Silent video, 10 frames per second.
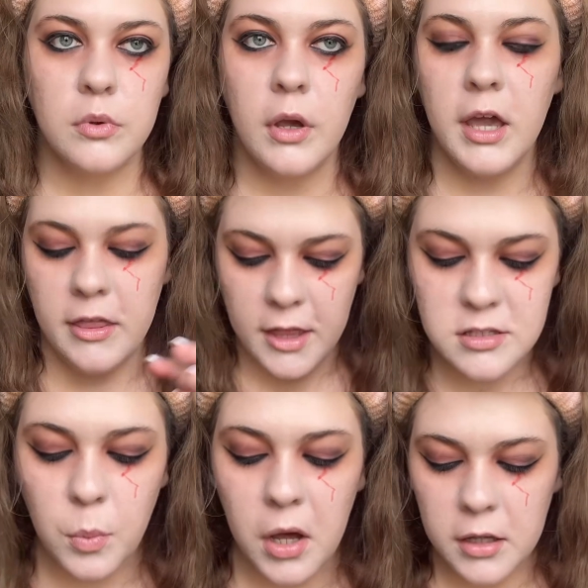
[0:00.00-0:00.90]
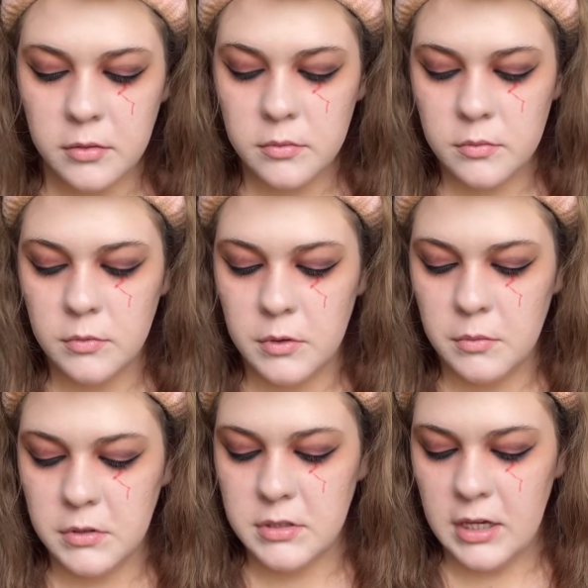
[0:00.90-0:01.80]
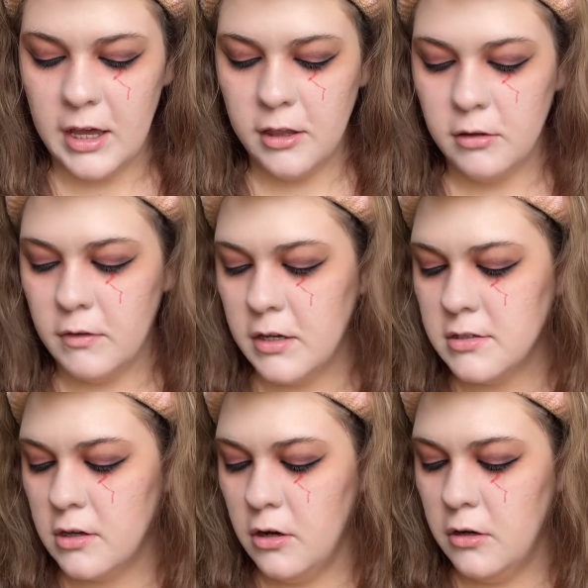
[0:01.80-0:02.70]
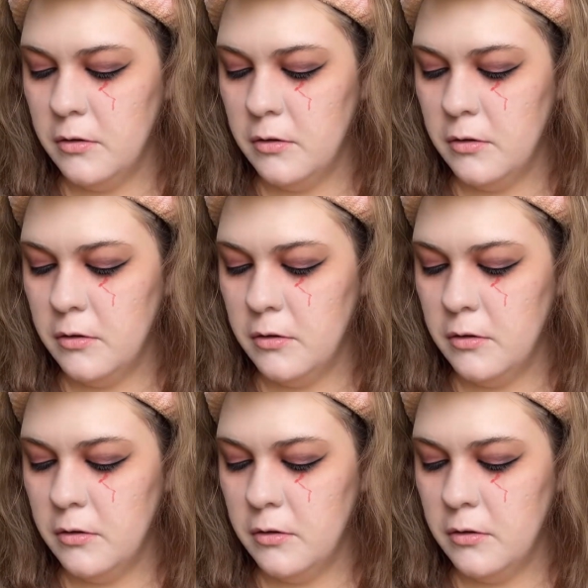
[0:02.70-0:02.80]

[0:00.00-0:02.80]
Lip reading: Okay, that's one. We'll see how the rest go.